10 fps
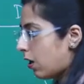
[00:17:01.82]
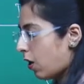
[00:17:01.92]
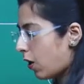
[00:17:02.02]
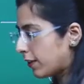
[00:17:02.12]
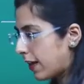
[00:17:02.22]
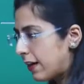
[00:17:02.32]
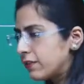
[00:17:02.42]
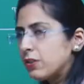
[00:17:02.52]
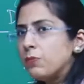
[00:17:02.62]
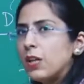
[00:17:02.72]

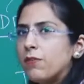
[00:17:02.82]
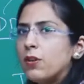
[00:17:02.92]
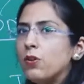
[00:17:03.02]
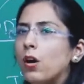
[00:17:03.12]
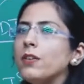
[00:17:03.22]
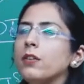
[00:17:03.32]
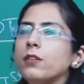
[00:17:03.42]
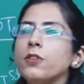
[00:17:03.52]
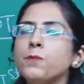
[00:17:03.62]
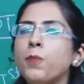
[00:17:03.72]
organism, they were not
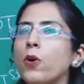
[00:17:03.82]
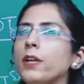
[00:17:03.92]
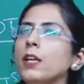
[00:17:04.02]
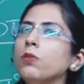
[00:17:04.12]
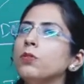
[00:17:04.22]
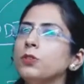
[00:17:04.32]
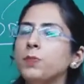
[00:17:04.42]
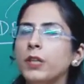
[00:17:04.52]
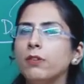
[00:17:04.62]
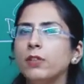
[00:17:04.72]
responding to this
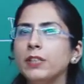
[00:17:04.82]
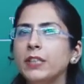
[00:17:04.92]
particular